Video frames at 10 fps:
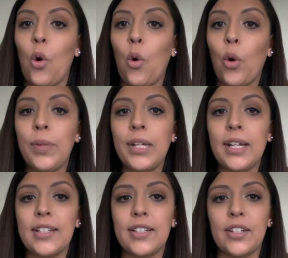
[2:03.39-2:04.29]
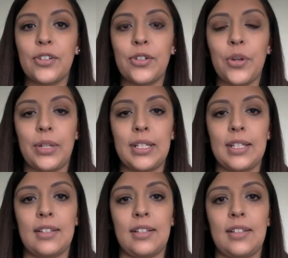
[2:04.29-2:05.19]
or because there's no
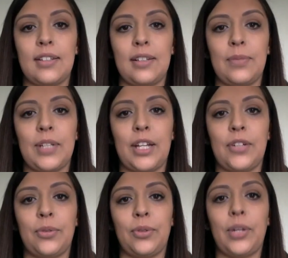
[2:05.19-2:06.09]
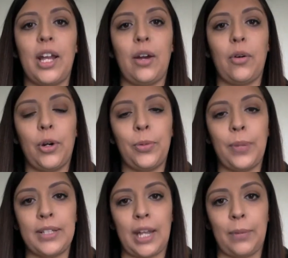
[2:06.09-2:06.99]
consistent sleep schedule or
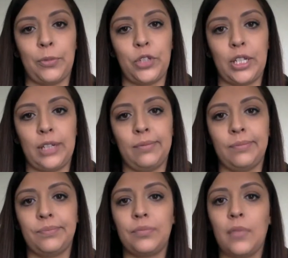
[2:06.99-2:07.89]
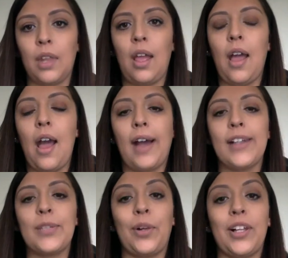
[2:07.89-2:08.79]
bedtime routine.
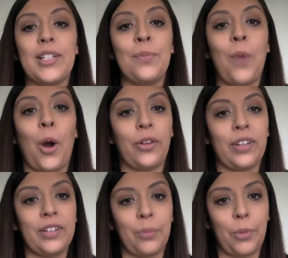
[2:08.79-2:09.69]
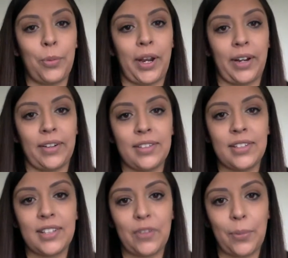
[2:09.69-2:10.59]
As well as modeling from the
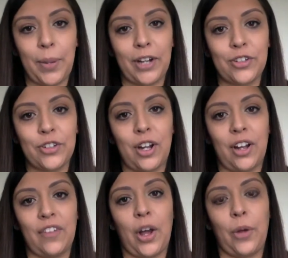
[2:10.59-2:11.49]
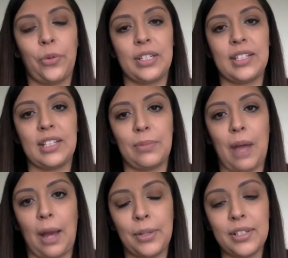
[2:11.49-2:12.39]
parents. If the parents don't have healthy sleep
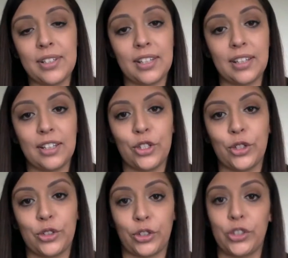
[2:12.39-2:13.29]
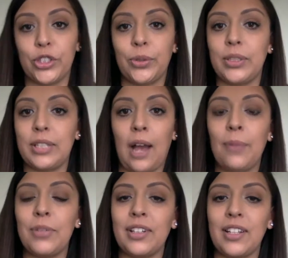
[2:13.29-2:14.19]
habits, then the children learn to
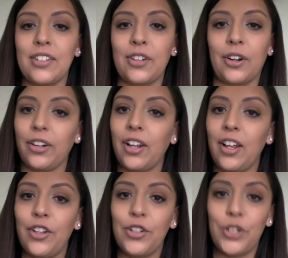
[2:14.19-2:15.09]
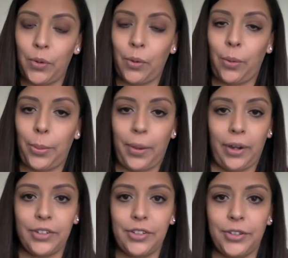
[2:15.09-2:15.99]
adapt and they start doing what the
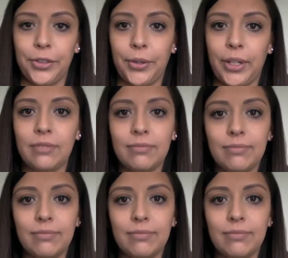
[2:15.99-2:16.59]
parents are doing.